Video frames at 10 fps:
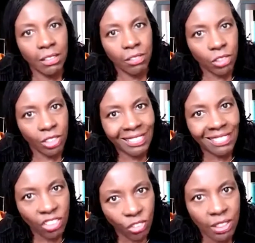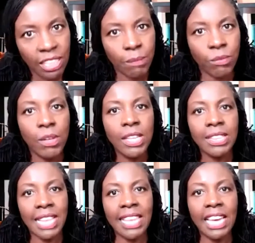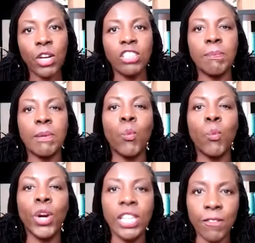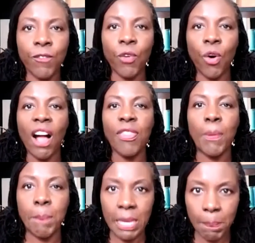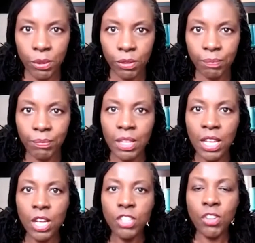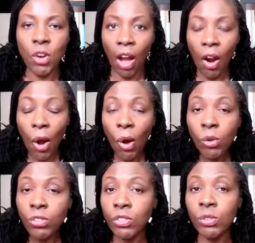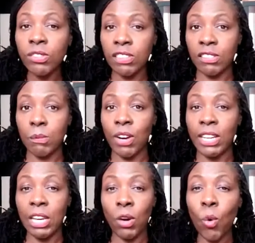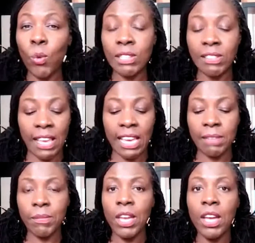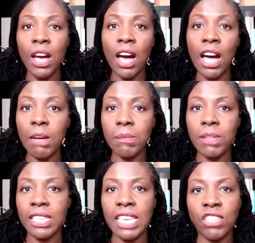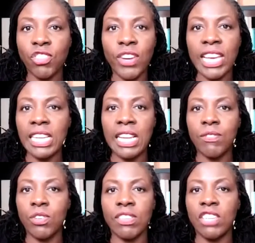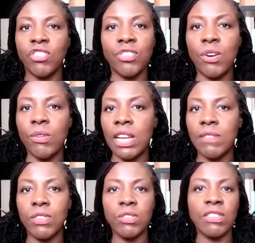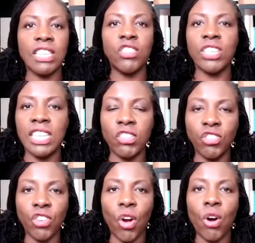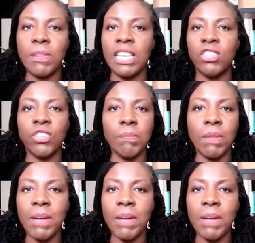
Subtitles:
condition them that they're going to be working for other people. So our whole school system, right, they always say, get your A levels, get your O levels, then you can get a job, and then you can